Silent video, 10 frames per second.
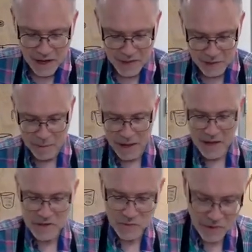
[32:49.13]
In the
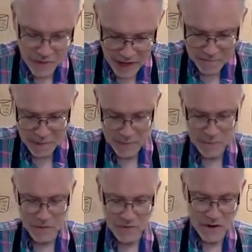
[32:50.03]
past, we've had
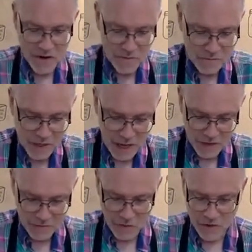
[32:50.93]
people from
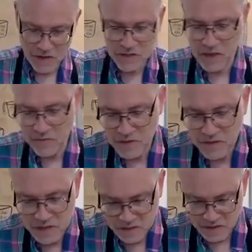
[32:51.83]
California, San
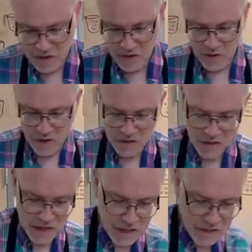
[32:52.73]
Francisco, Los
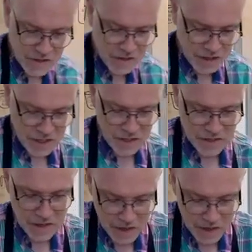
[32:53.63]
Angeles.